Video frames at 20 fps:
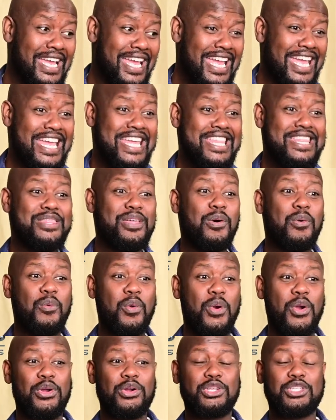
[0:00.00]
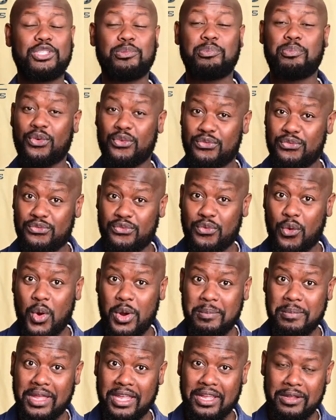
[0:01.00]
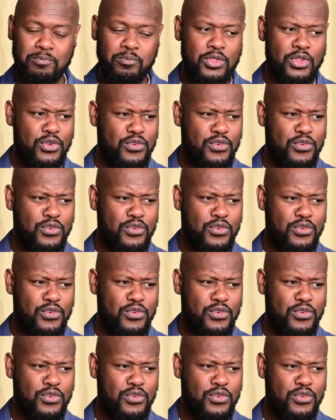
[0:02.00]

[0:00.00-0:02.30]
in the works performing